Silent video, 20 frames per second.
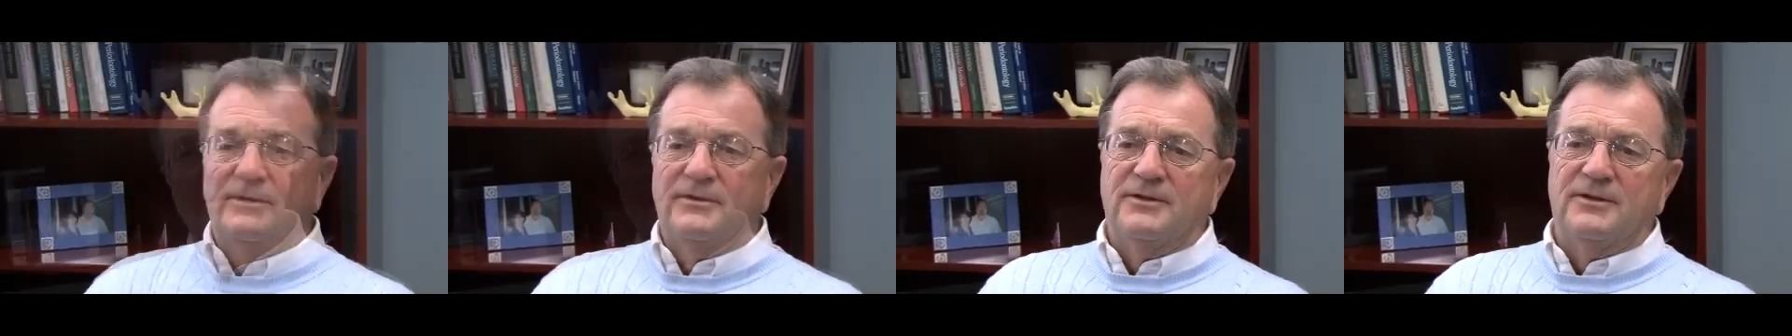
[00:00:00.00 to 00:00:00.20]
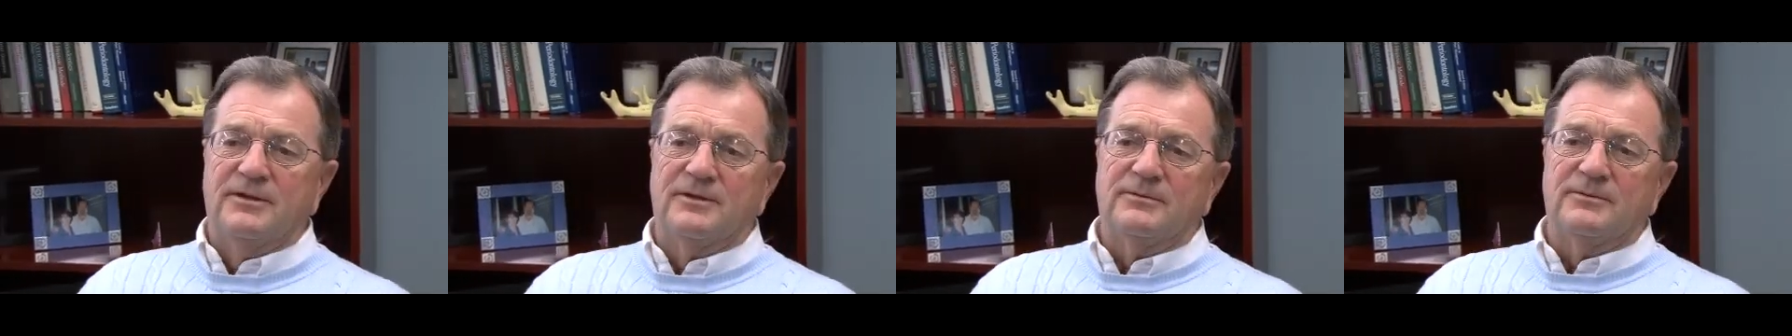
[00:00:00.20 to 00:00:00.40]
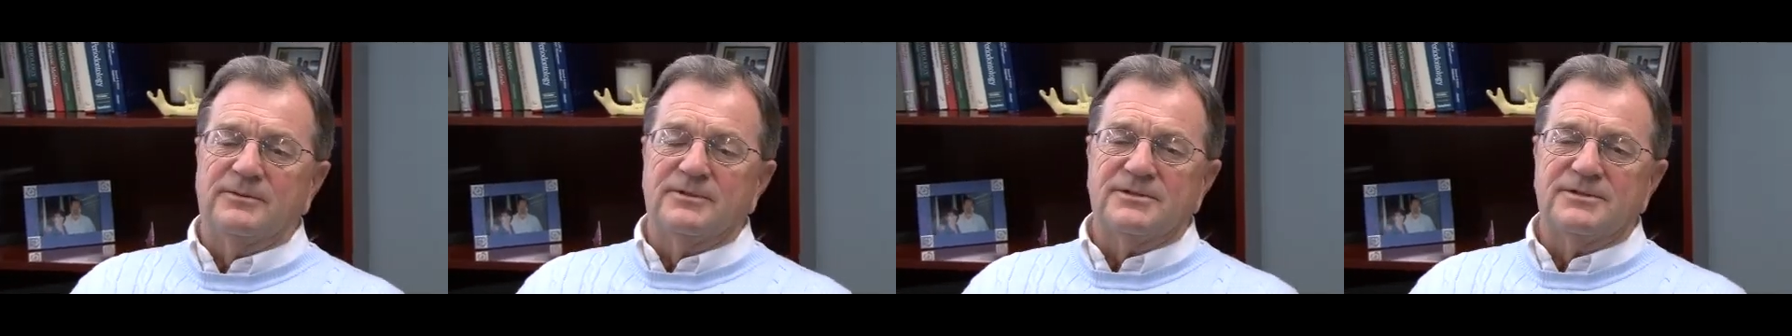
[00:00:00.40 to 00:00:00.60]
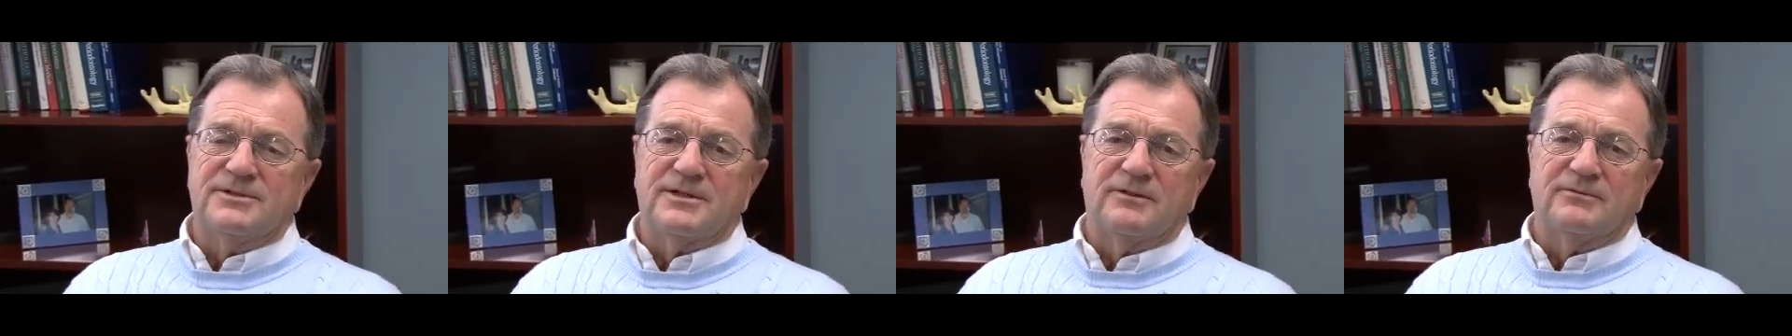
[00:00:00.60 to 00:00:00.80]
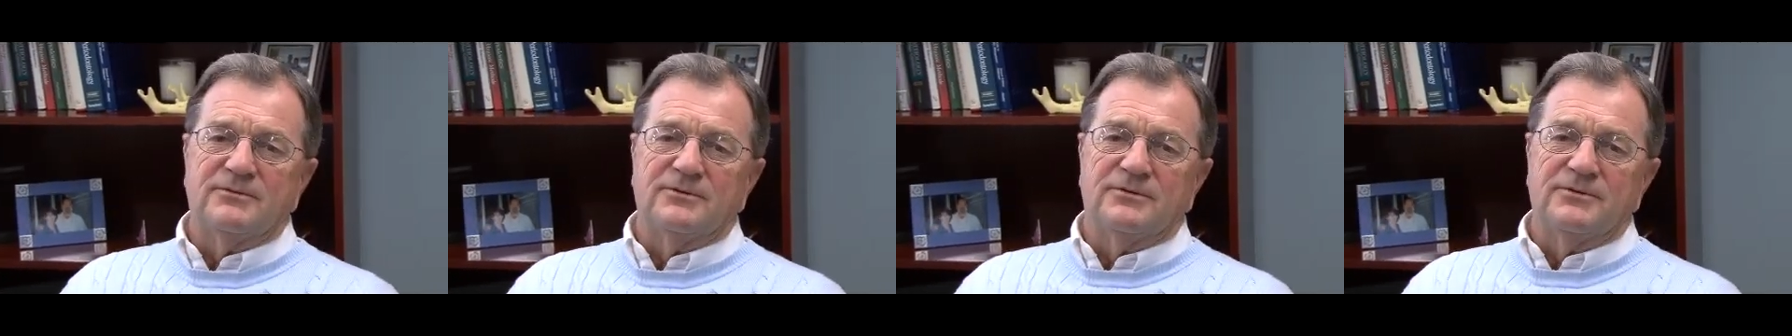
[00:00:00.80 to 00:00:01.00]
There were
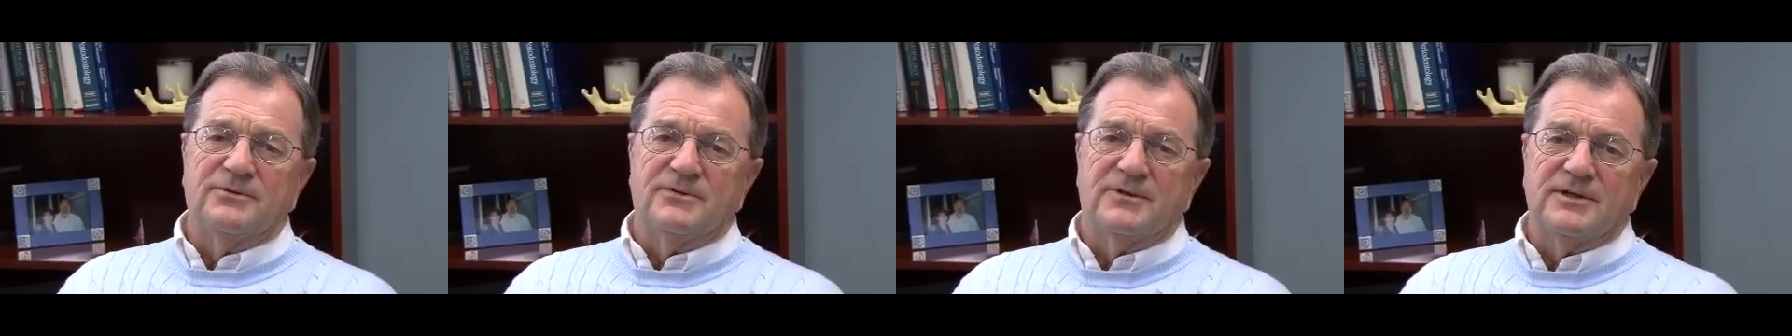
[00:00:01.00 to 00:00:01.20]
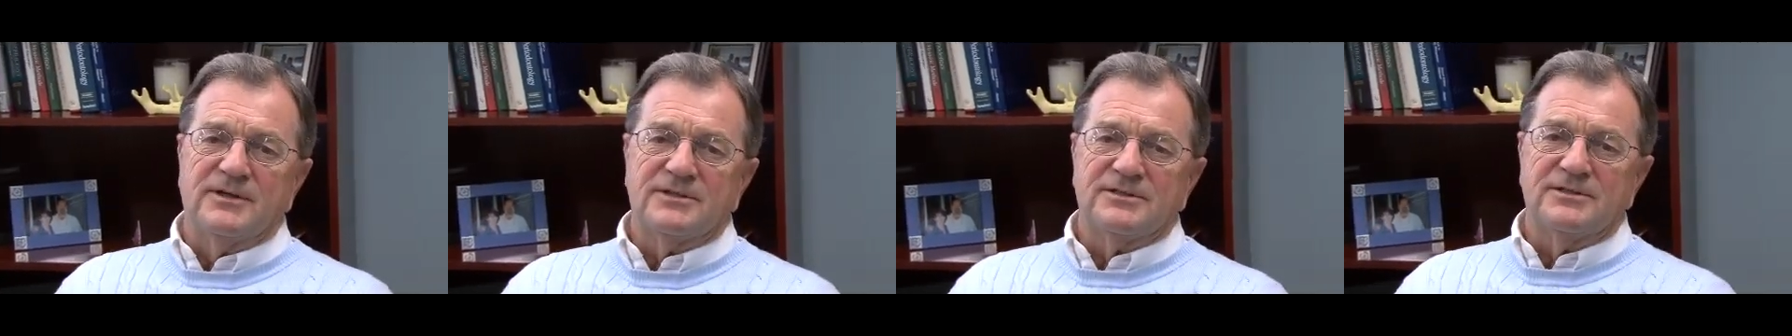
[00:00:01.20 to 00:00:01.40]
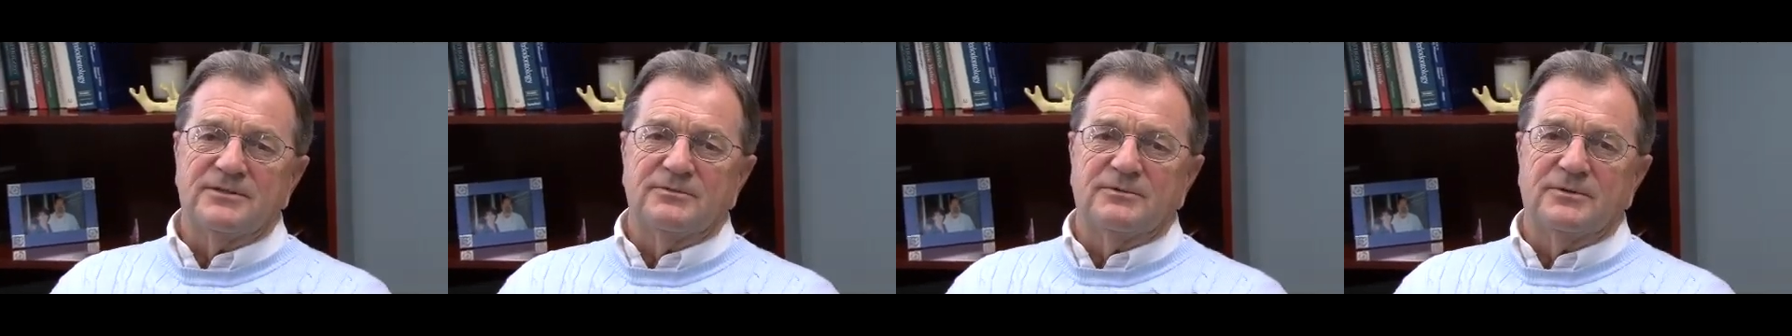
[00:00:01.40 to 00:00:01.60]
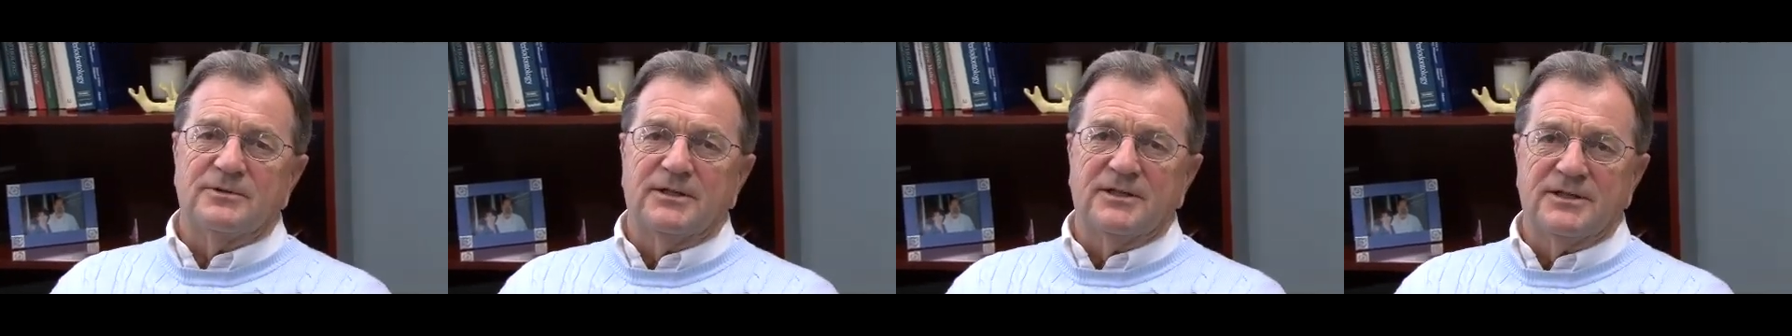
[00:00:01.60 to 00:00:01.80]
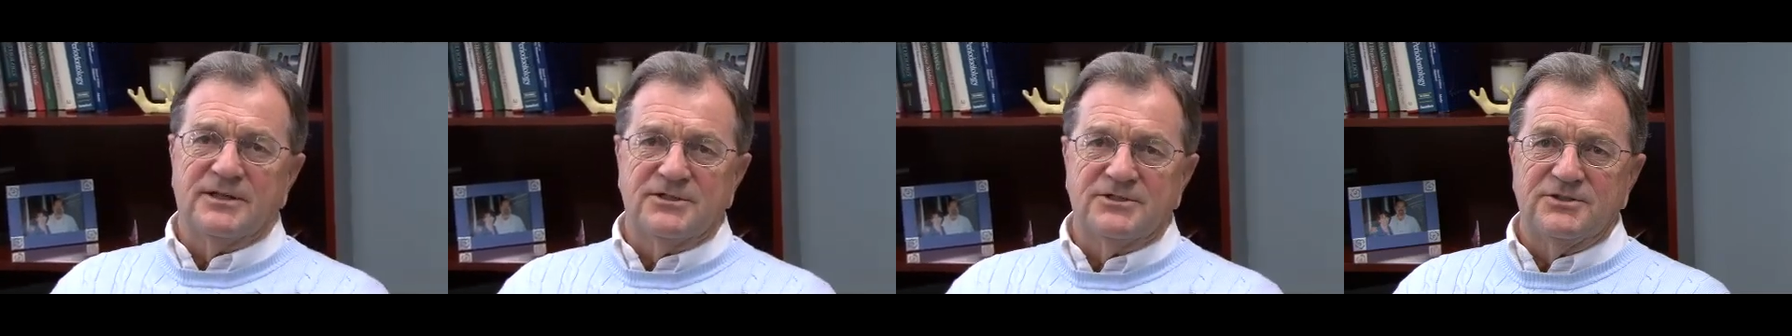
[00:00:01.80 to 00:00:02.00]
several things that were
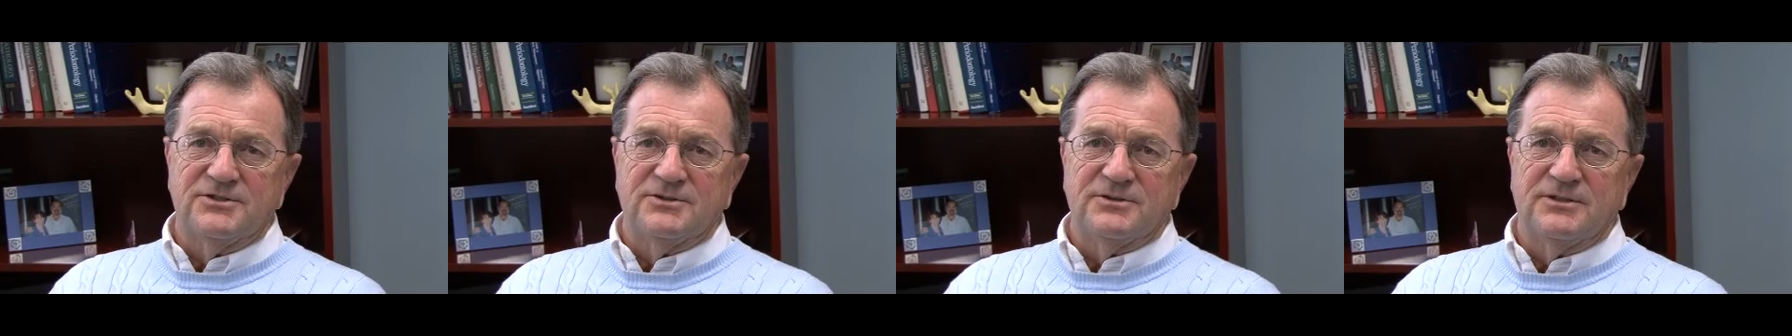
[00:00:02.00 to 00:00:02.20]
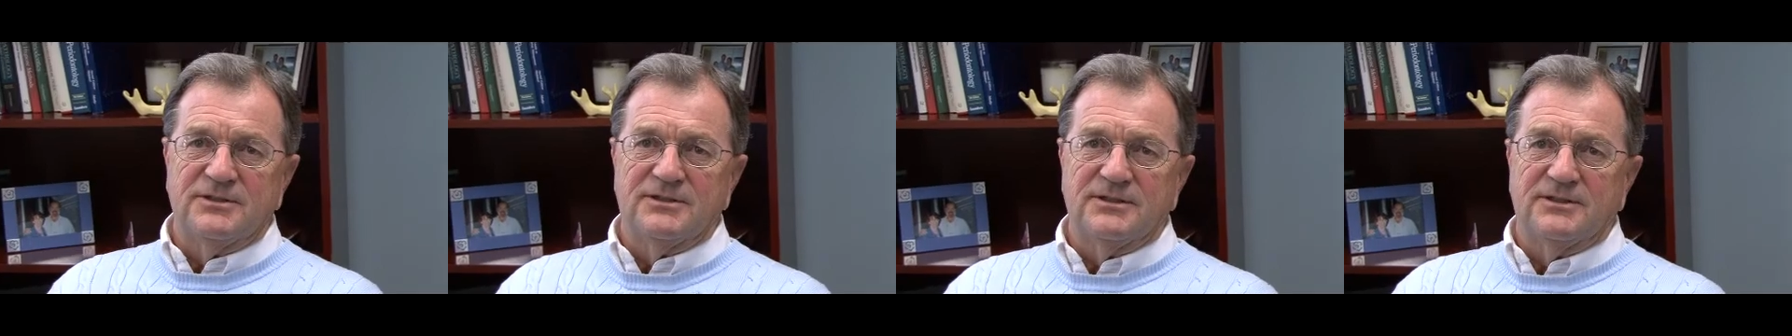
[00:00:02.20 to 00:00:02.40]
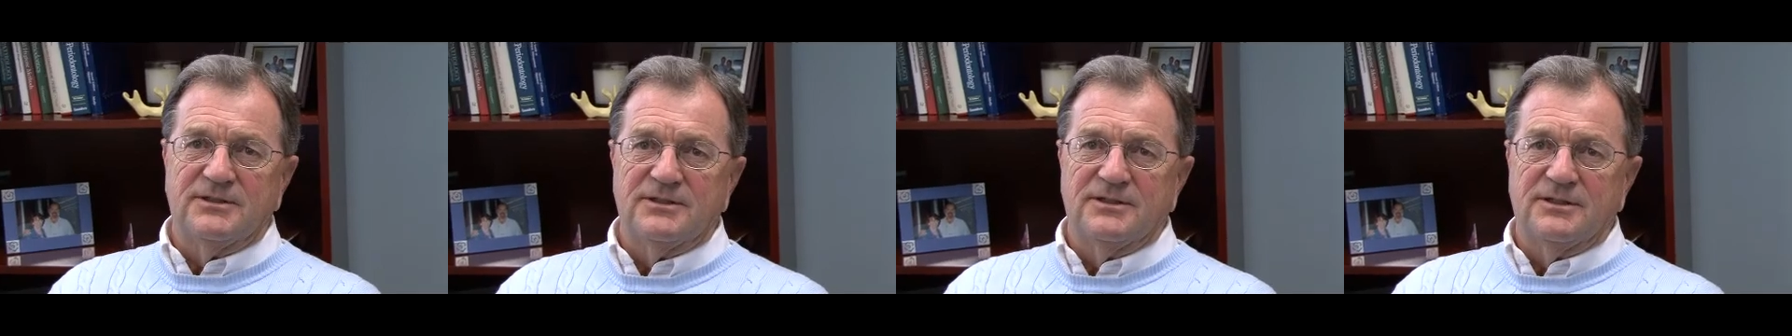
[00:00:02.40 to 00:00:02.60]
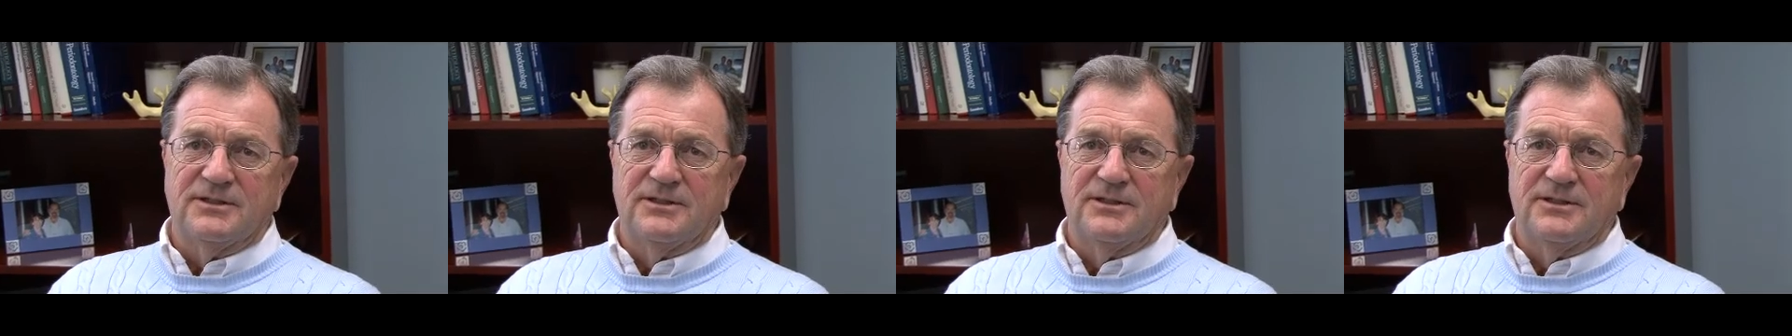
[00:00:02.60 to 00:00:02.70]
at issue here.